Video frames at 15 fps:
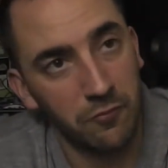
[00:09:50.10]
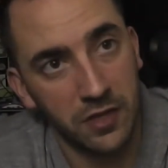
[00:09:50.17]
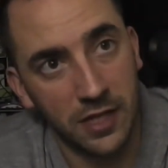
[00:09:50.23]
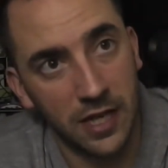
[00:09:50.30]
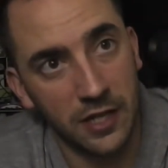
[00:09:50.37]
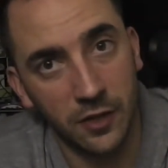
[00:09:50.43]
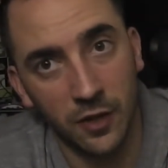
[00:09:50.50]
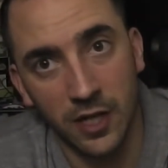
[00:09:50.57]

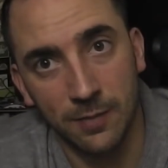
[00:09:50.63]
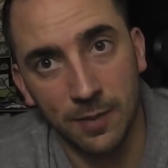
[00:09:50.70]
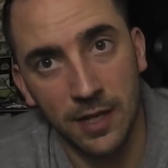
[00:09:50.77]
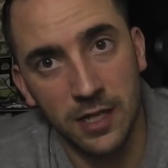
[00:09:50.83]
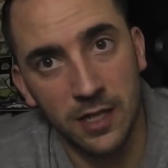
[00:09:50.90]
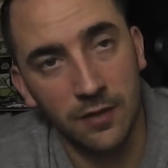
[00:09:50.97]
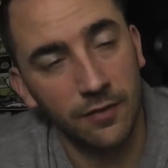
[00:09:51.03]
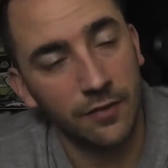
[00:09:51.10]
So it's not
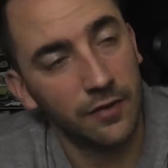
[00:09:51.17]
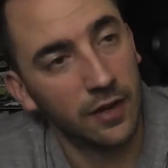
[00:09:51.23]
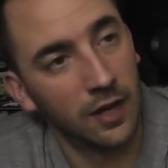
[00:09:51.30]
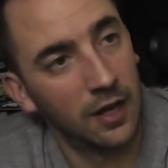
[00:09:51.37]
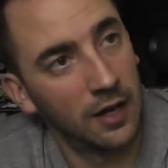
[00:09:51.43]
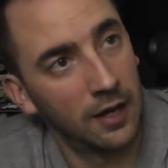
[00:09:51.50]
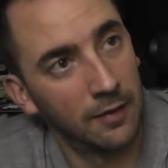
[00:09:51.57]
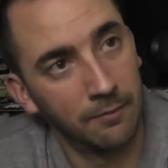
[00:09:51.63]
expensive.
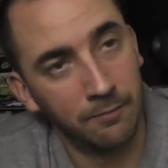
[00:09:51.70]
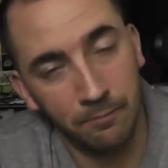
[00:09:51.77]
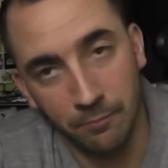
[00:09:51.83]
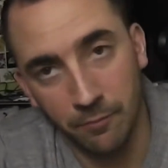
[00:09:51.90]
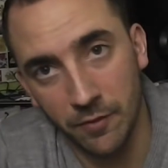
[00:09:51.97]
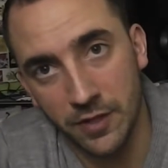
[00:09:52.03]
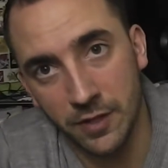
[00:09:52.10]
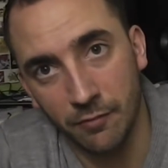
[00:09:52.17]

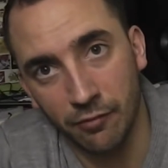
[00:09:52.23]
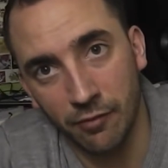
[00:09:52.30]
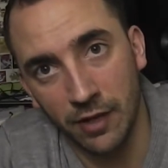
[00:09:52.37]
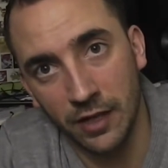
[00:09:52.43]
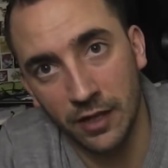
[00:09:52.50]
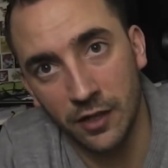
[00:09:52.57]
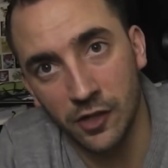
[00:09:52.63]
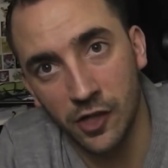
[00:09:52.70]
It's a
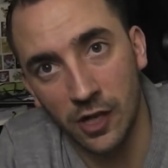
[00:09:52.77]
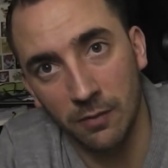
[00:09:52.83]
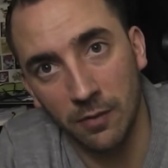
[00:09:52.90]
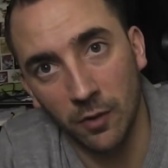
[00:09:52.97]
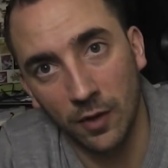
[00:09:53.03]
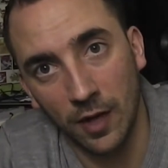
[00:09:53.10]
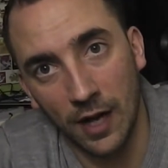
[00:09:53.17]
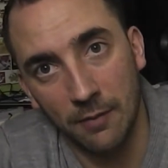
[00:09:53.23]
pretty cheap
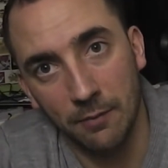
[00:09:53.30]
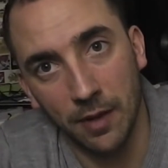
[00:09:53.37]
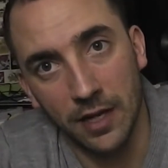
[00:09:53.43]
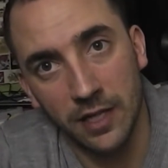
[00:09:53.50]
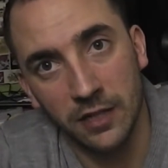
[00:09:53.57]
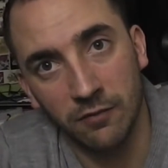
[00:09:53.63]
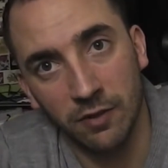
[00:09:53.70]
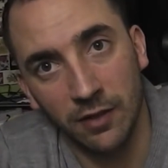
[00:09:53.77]
little game, but
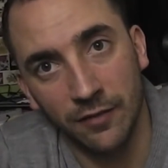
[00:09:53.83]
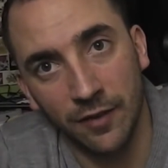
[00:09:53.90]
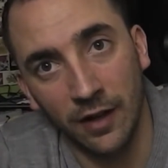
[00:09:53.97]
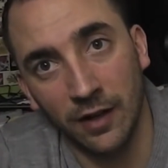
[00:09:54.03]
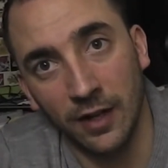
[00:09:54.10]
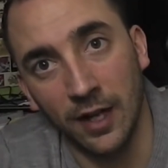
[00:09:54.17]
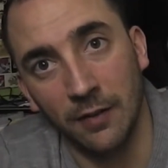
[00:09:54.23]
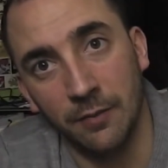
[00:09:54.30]
it's a really
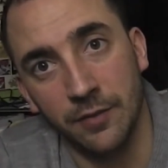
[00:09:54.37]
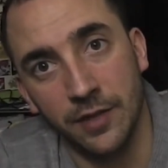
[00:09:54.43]
fun game.